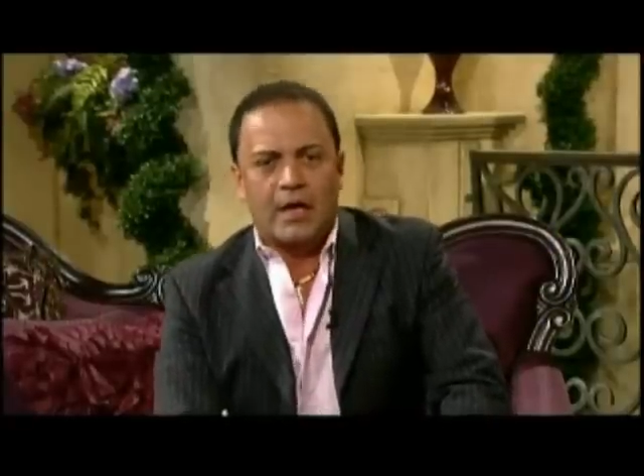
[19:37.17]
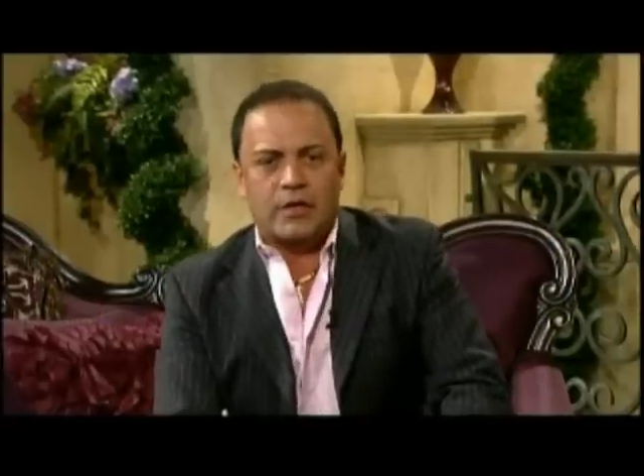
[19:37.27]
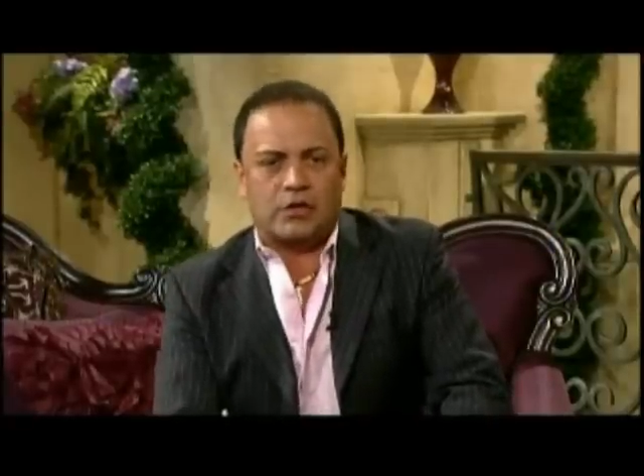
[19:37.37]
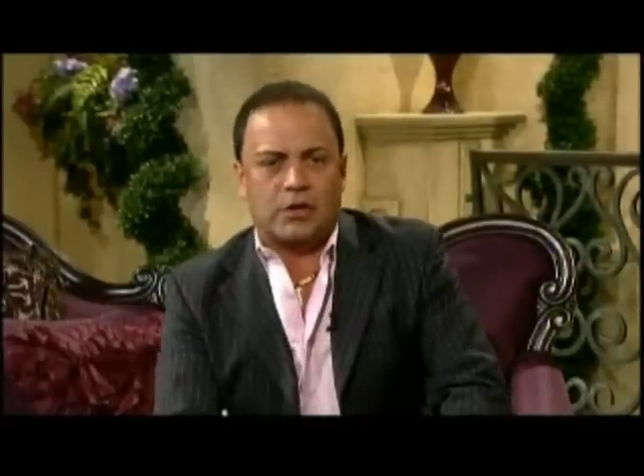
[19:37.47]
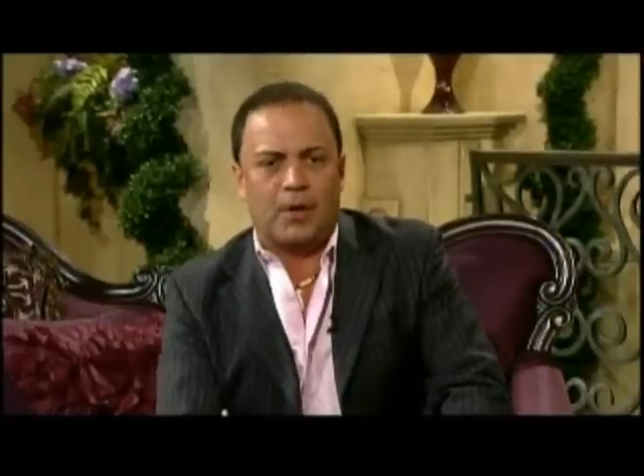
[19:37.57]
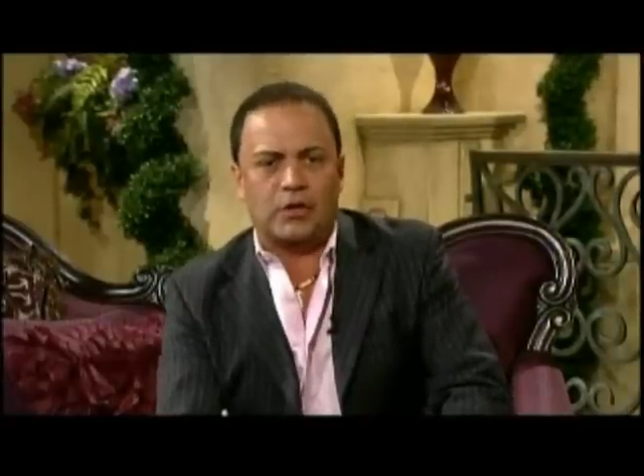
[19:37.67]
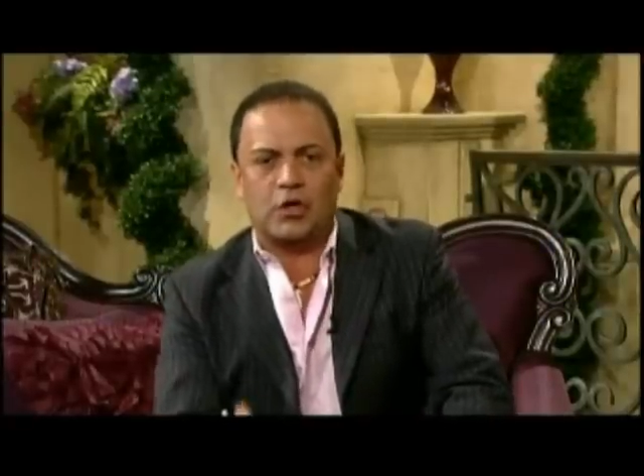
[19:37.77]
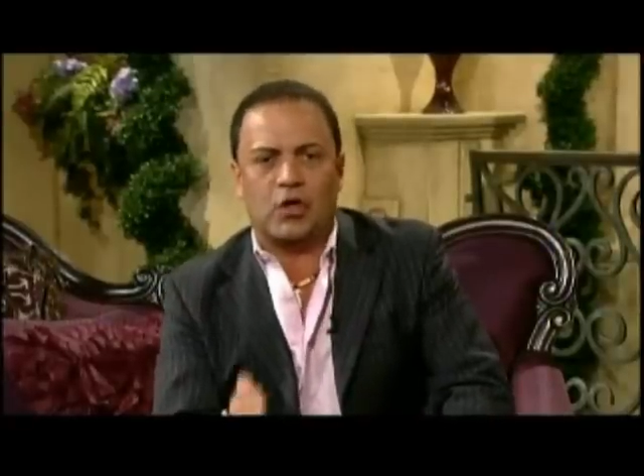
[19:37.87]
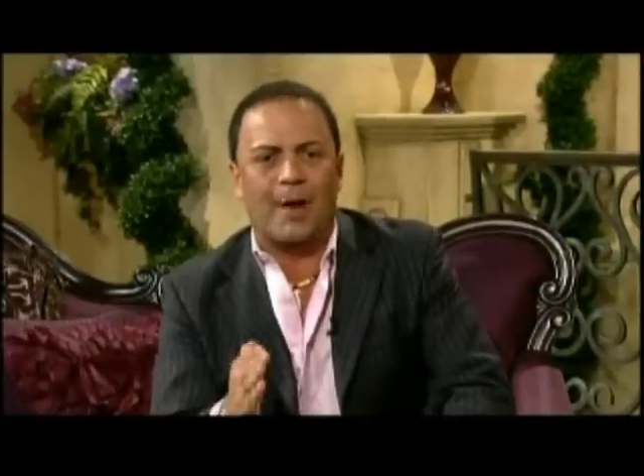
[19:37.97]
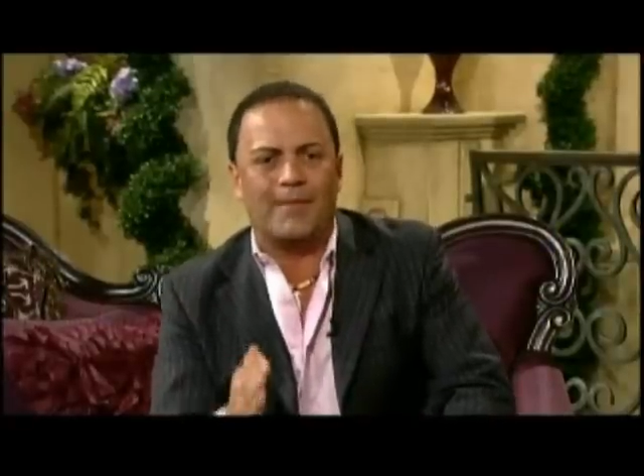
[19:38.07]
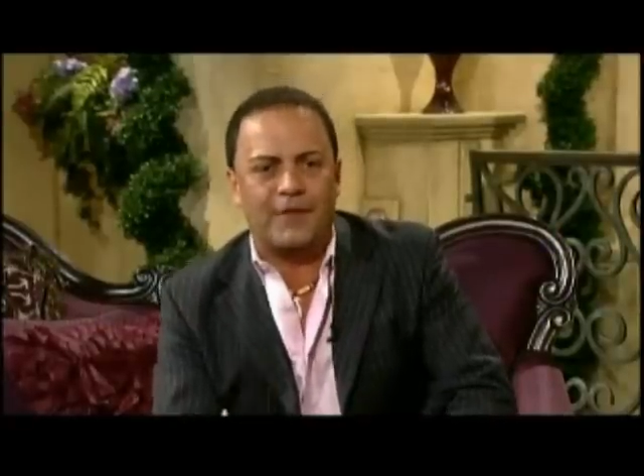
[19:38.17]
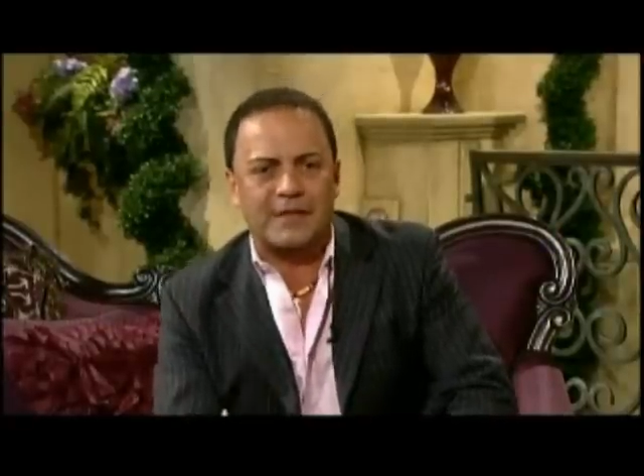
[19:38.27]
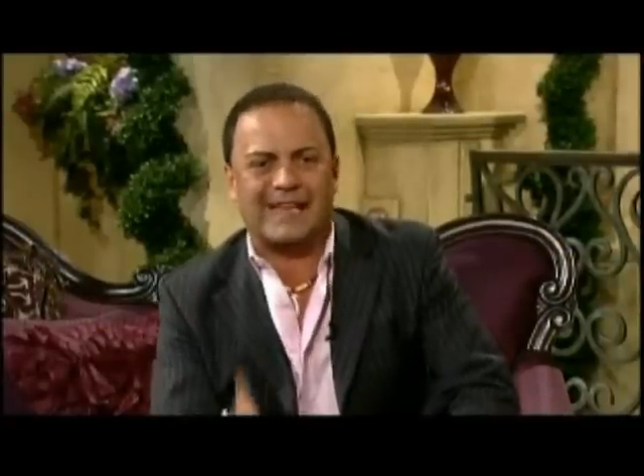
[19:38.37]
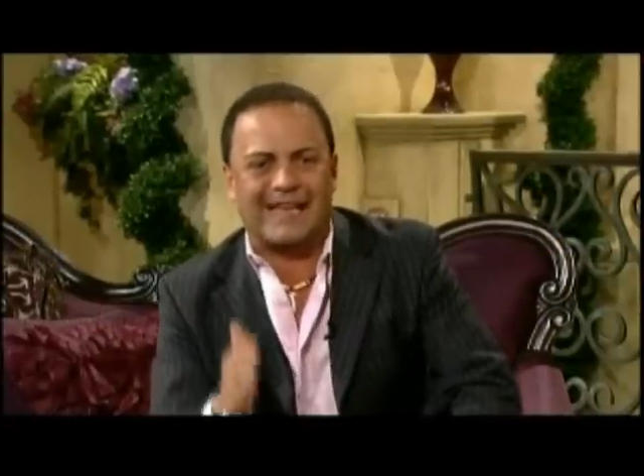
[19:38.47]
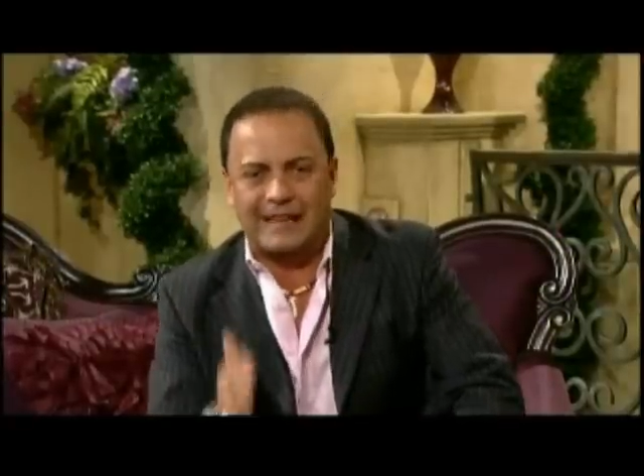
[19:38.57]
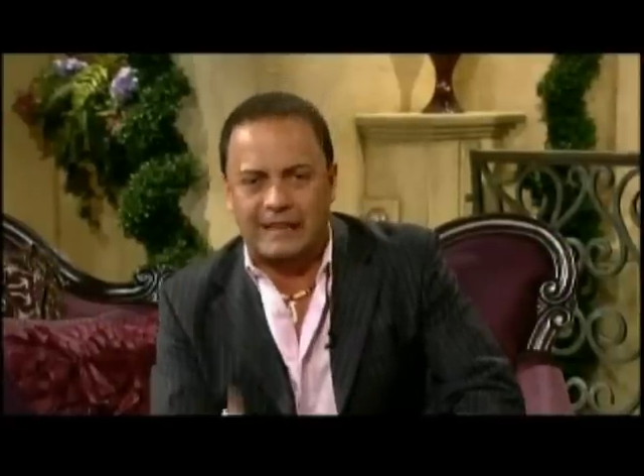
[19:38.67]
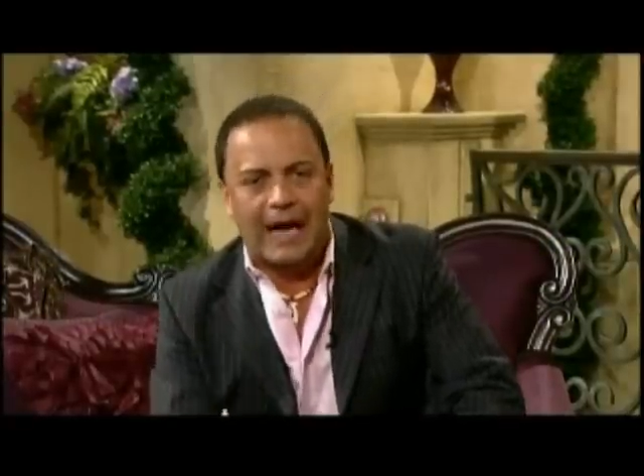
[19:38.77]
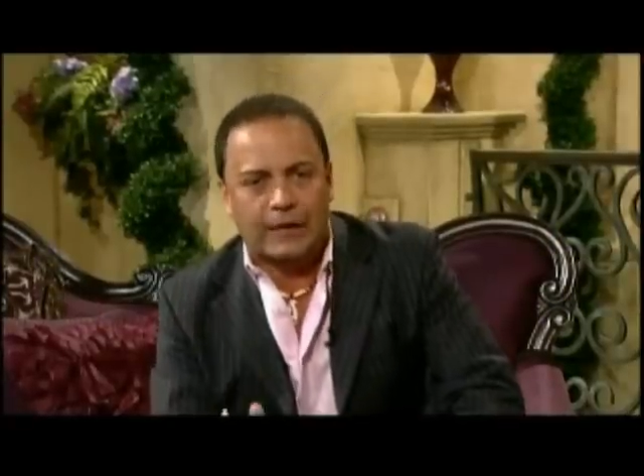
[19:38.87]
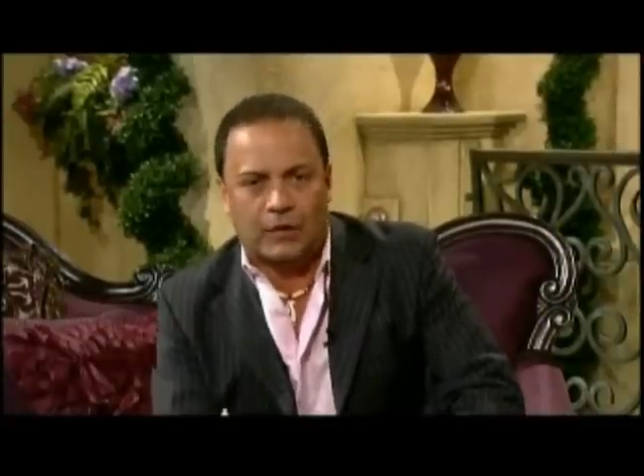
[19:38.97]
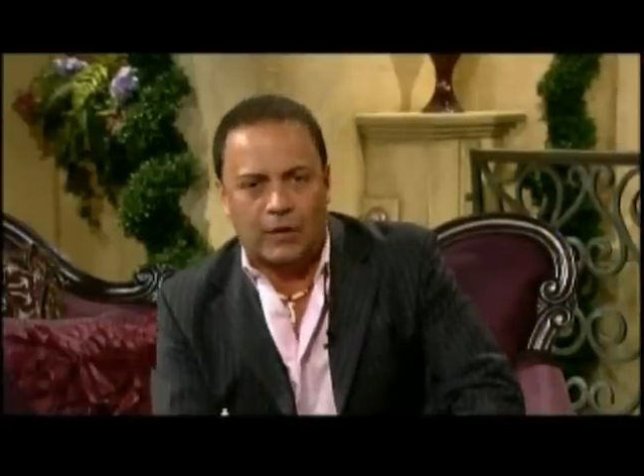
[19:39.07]
you're supposed to go and visit a
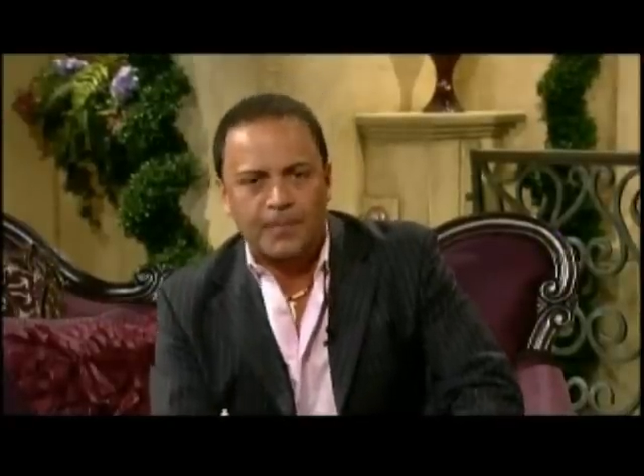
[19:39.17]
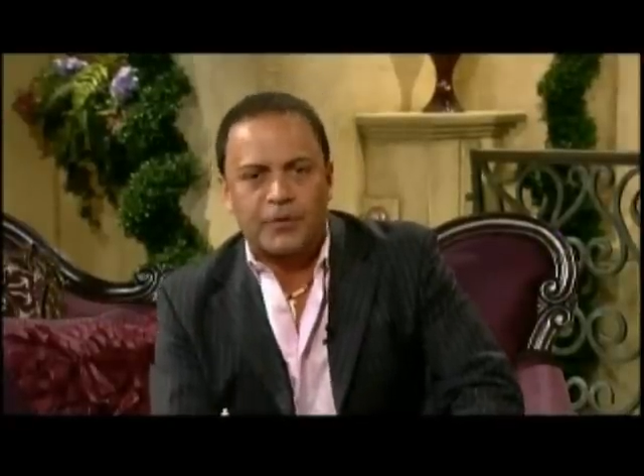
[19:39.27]
doctor.